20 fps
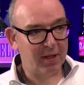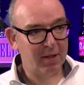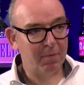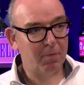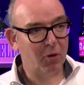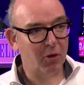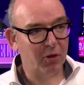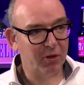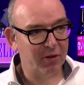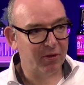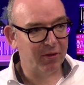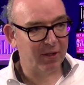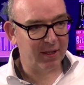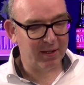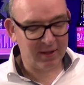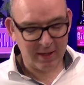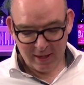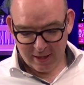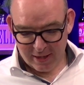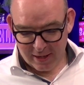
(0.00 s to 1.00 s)
important,
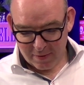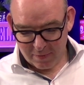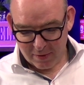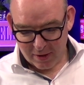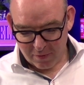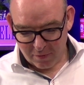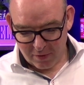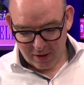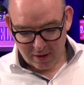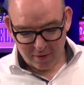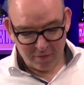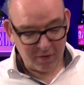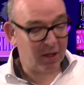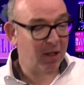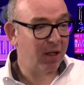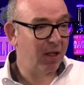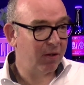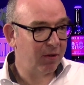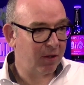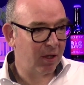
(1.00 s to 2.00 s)
and well, we are
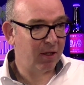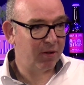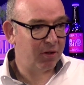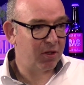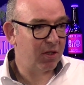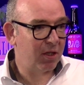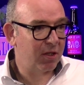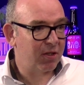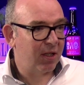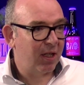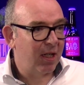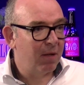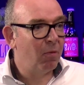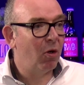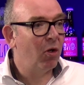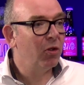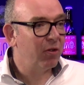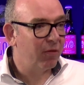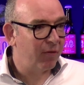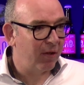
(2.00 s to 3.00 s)
very enthusiastic and
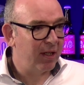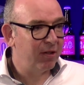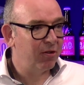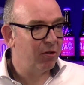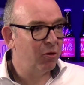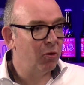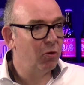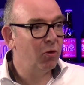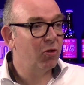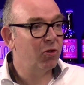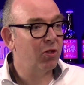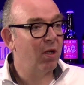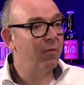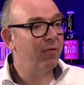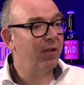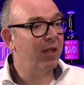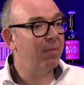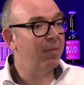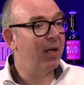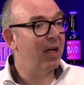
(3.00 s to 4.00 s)
motivated to do
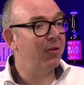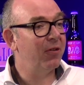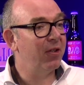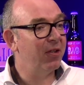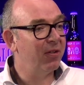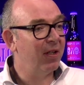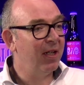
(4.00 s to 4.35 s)
something about it,